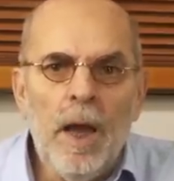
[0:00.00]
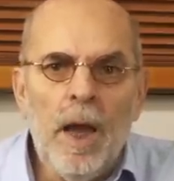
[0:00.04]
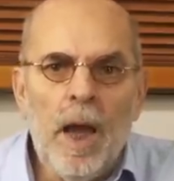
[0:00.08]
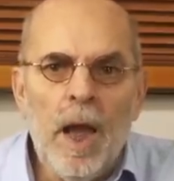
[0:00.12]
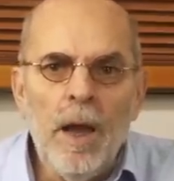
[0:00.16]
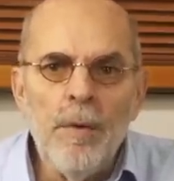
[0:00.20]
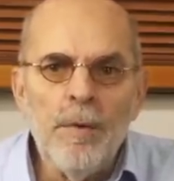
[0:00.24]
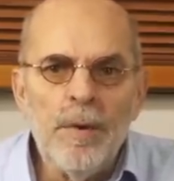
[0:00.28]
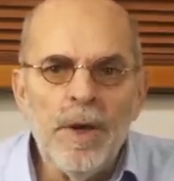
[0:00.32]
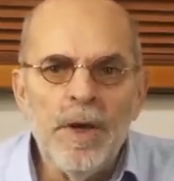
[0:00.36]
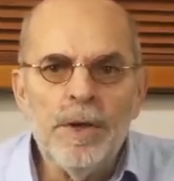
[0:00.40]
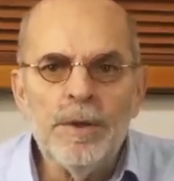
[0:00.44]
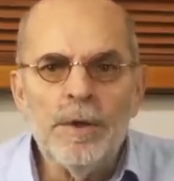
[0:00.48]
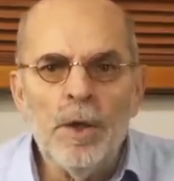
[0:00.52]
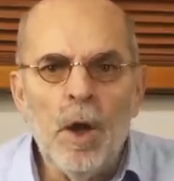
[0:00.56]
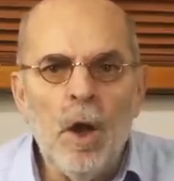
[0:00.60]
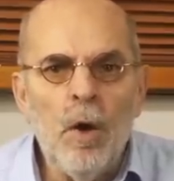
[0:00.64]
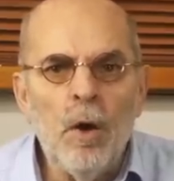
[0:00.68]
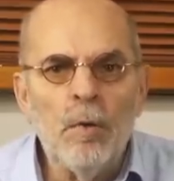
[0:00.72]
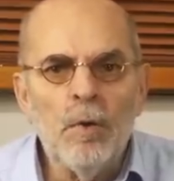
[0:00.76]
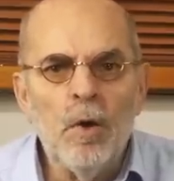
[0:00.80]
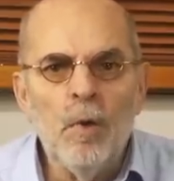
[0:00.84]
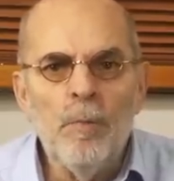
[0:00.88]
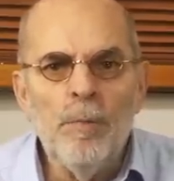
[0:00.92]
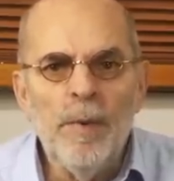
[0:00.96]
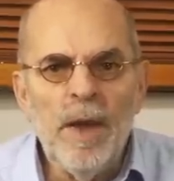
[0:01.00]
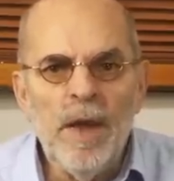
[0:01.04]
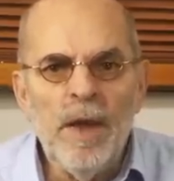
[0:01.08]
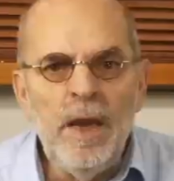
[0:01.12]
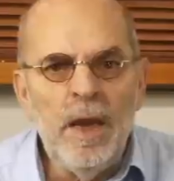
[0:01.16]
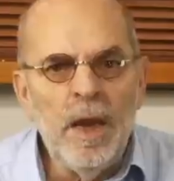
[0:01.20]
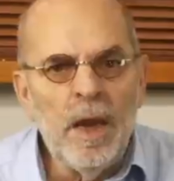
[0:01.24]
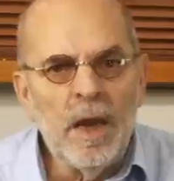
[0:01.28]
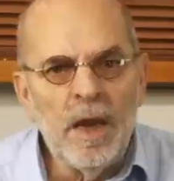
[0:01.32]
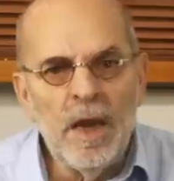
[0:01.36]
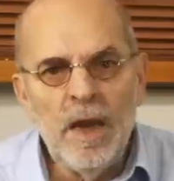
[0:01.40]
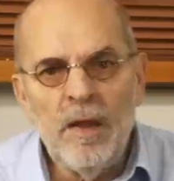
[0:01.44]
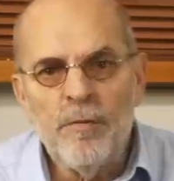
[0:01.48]
I rate the Holo
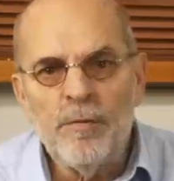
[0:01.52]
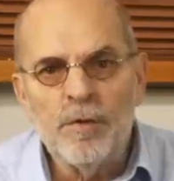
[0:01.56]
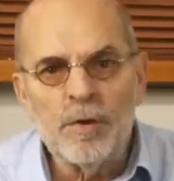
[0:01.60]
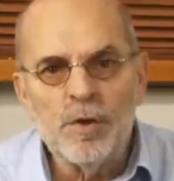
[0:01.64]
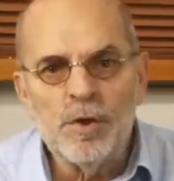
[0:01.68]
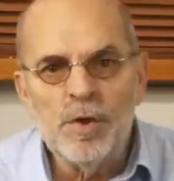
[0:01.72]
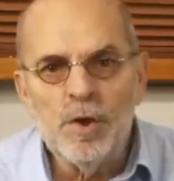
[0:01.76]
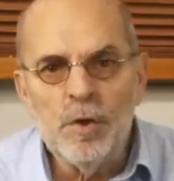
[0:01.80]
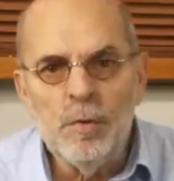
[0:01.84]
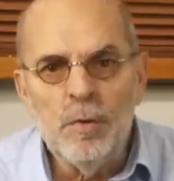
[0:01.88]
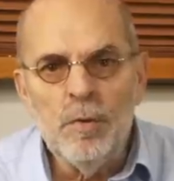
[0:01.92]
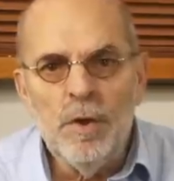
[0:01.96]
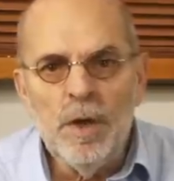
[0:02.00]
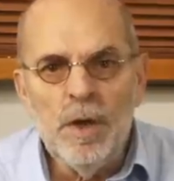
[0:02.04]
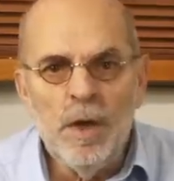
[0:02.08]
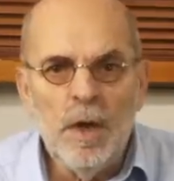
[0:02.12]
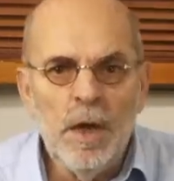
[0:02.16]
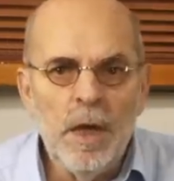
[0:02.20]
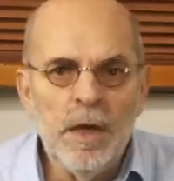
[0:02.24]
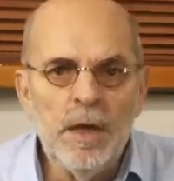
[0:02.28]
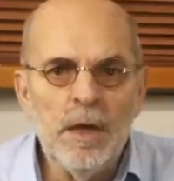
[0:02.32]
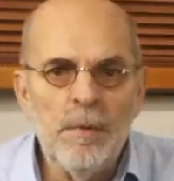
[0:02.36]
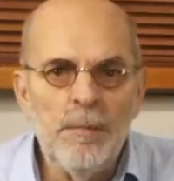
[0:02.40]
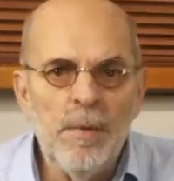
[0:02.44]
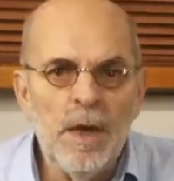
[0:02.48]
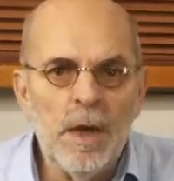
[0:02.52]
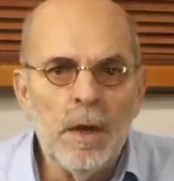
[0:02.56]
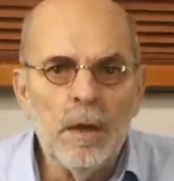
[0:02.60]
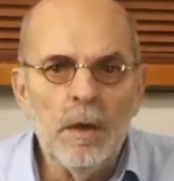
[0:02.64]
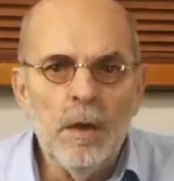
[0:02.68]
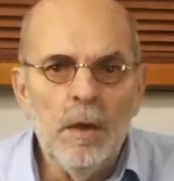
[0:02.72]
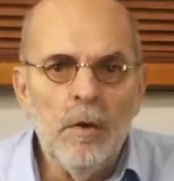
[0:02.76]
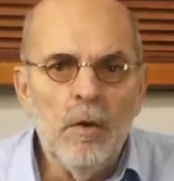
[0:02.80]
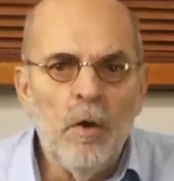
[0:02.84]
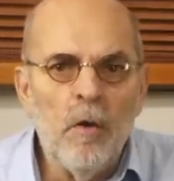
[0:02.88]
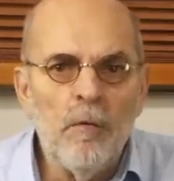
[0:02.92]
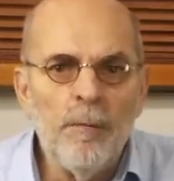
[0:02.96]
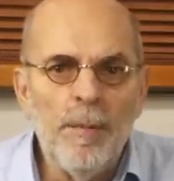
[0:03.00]
May Level 2 in the
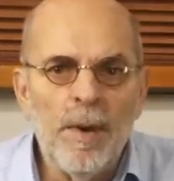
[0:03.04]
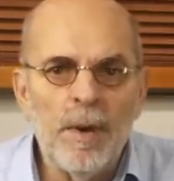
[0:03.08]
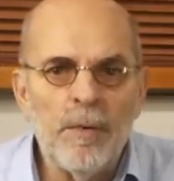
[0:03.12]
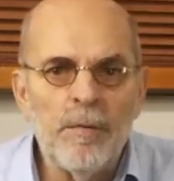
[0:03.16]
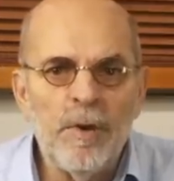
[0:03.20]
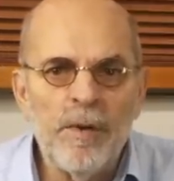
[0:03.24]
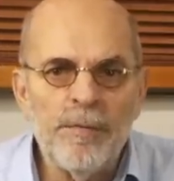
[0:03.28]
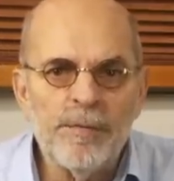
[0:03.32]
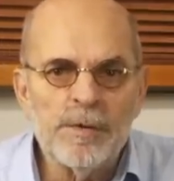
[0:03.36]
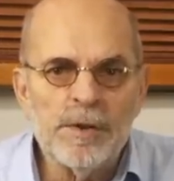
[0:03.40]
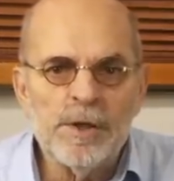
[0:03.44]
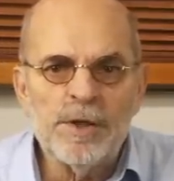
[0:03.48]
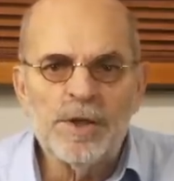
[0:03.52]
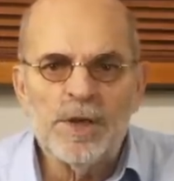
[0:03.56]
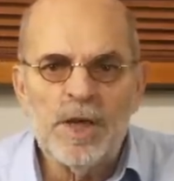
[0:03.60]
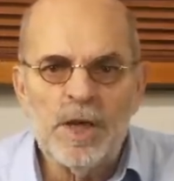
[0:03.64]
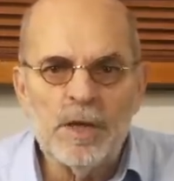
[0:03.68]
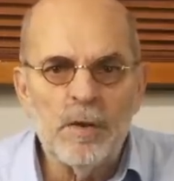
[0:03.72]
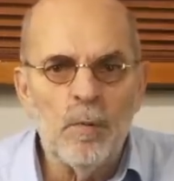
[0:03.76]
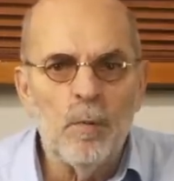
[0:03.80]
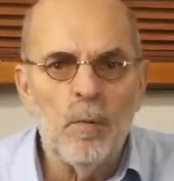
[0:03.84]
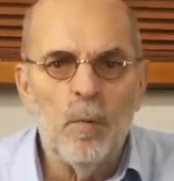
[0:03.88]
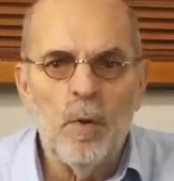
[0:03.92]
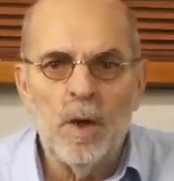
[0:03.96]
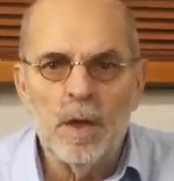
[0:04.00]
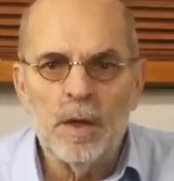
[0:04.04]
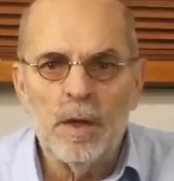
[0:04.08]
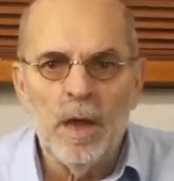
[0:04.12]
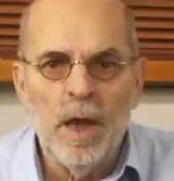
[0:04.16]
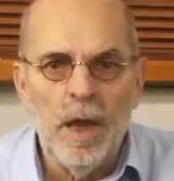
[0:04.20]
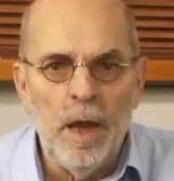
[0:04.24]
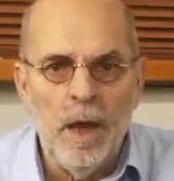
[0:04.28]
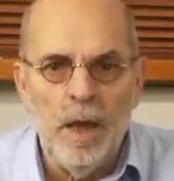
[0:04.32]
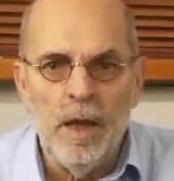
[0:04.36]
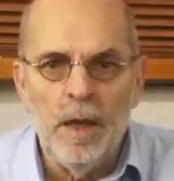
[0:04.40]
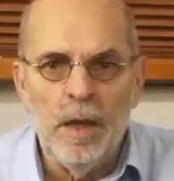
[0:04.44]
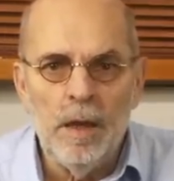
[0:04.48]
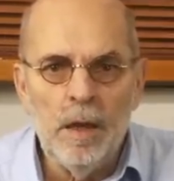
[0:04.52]
middle of my reference set of
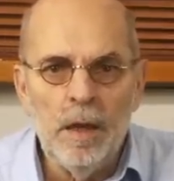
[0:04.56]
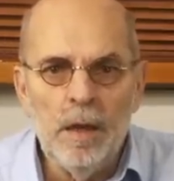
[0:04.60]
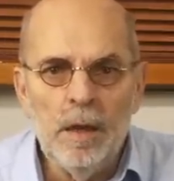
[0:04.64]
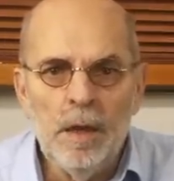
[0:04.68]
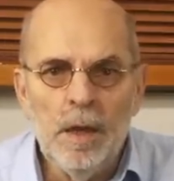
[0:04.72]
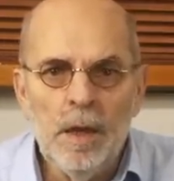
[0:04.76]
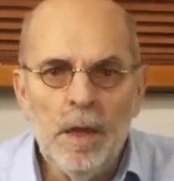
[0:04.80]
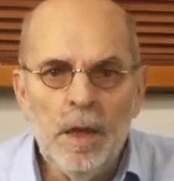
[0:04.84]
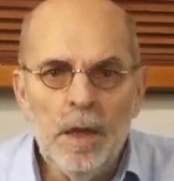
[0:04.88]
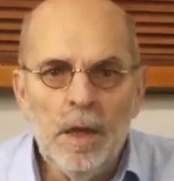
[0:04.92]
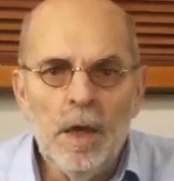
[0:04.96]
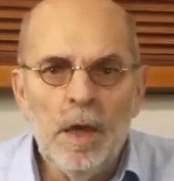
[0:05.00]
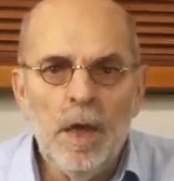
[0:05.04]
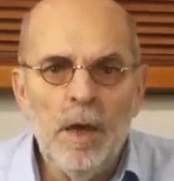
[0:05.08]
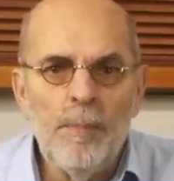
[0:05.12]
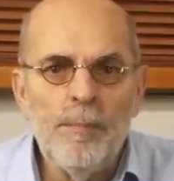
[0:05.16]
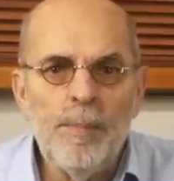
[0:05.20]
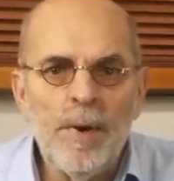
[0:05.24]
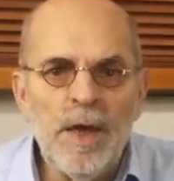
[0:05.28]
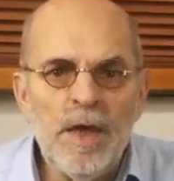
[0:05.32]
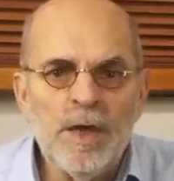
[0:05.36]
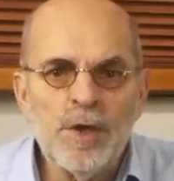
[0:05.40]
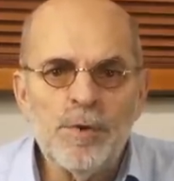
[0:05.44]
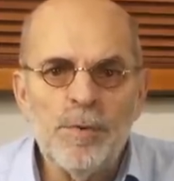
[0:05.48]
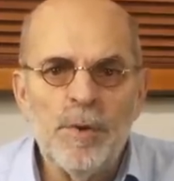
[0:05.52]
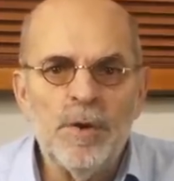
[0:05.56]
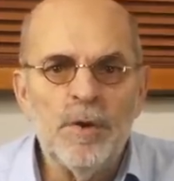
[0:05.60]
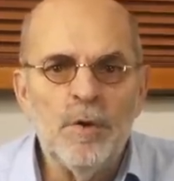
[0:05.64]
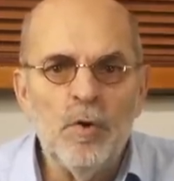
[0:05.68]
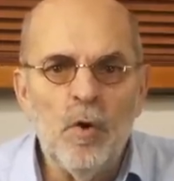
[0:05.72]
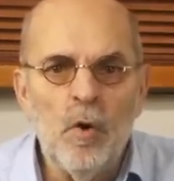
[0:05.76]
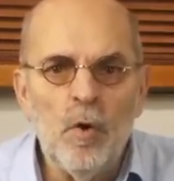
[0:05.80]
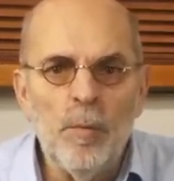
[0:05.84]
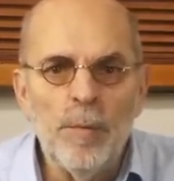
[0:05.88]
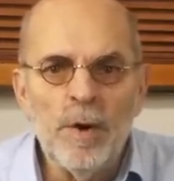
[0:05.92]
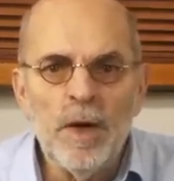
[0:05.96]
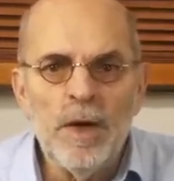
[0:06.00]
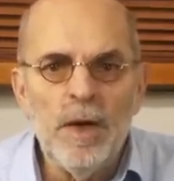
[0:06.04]
1A, a place where
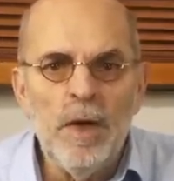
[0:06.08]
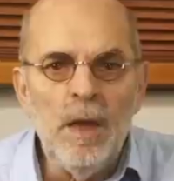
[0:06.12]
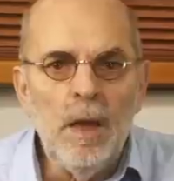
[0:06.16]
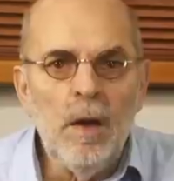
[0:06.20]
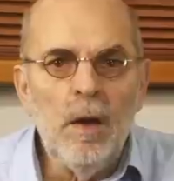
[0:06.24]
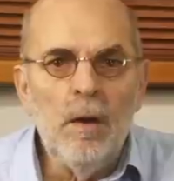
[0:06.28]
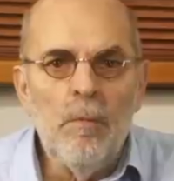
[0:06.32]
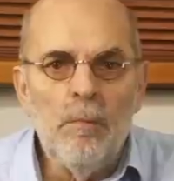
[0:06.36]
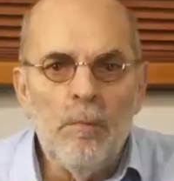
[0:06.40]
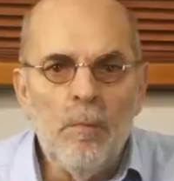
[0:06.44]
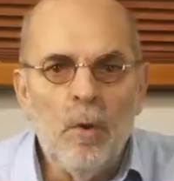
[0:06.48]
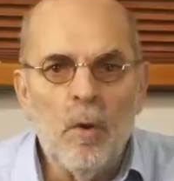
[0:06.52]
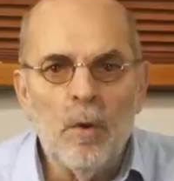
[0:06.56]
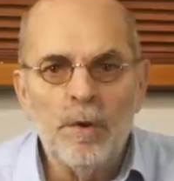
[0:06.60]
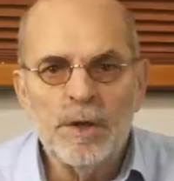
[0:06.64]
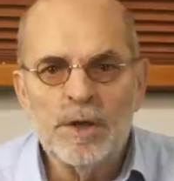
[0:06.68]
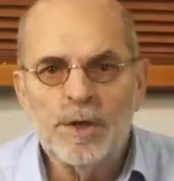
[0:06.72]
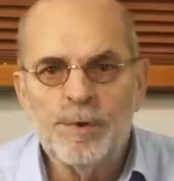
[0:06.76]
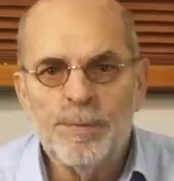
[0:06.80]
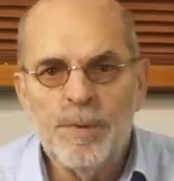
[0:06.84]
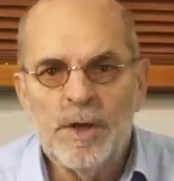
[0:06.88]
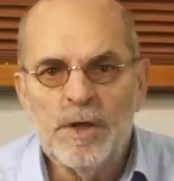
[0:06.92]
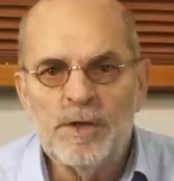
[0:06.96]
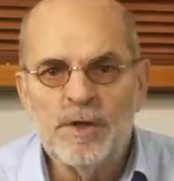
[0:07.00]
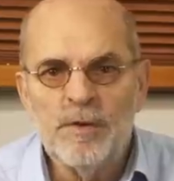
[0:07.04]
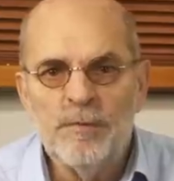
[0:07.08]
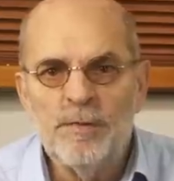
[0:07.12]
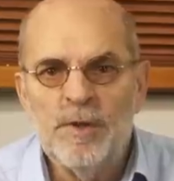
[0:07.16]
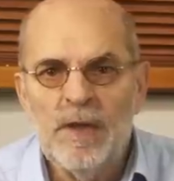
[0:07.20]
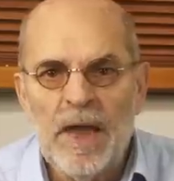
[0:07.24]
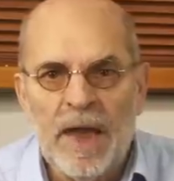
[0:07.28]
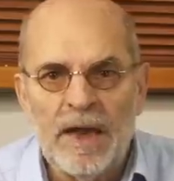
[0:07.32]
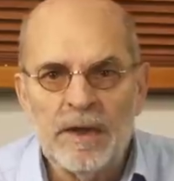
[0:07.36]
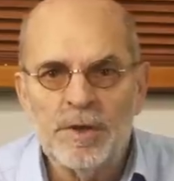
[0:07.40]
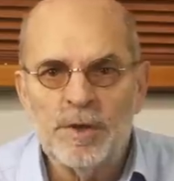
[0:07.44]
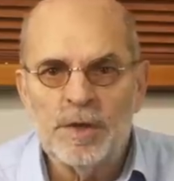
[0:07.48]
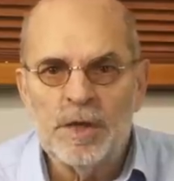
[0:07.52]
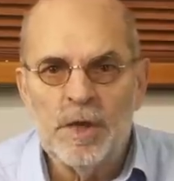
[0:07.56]
normally more expensive
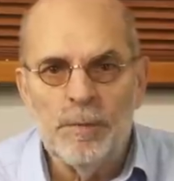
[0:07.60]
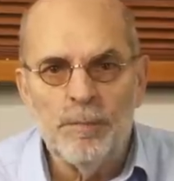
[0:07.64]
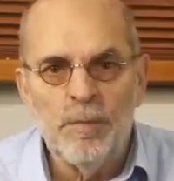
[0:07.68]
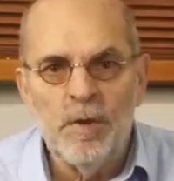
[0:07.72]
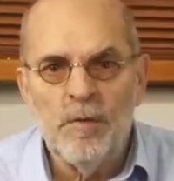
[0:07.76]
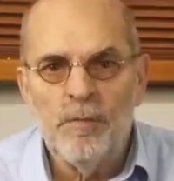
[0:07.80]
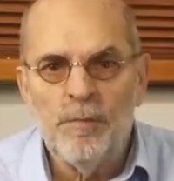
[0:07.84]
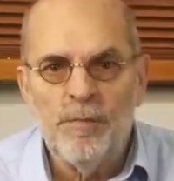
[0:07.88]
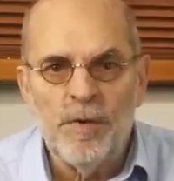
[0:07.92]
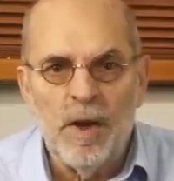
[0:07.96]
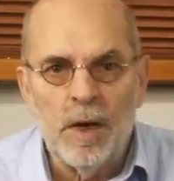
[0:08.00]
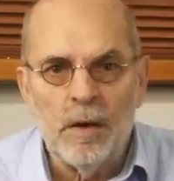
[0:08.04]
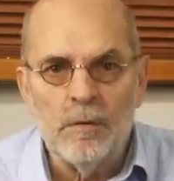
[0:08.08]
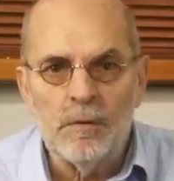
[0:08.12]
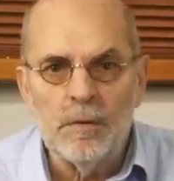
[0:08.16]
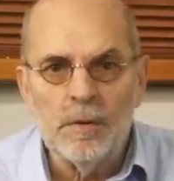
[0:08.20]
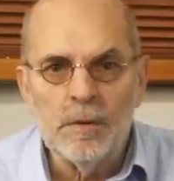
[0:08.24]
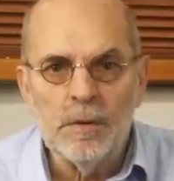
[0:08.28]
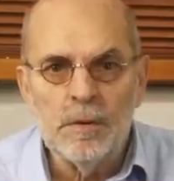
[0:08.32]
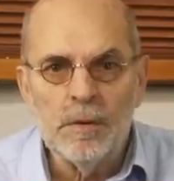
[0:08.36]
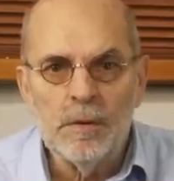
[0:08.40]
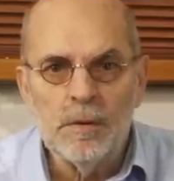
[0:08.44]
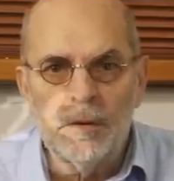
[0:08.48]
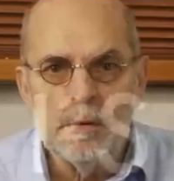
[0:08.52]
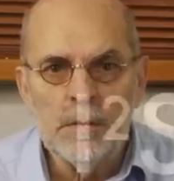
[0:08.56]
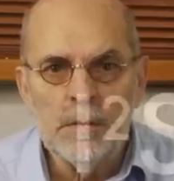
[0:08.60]
DACs can be found.